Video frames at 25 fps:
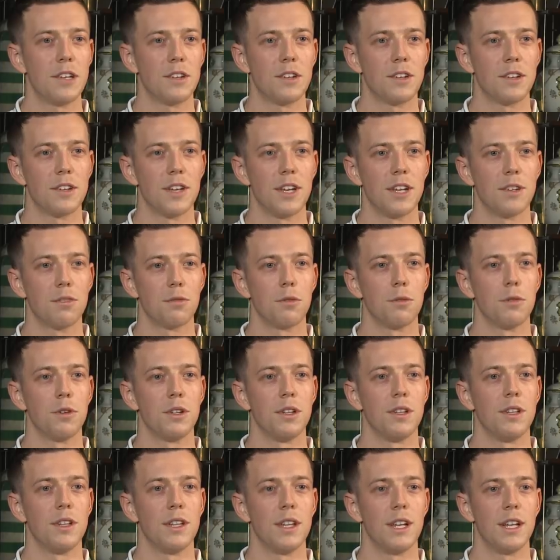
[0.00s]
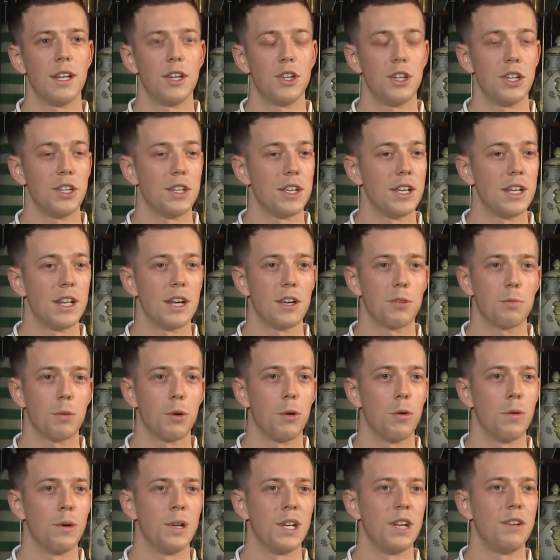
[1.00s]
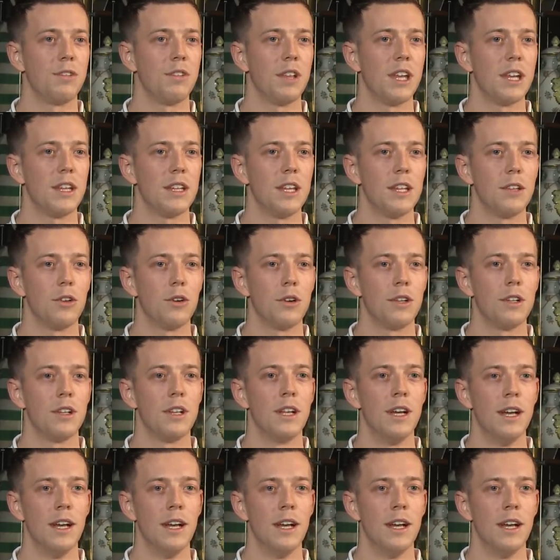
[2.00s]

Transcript: successful, and as you say, that's probably reflected on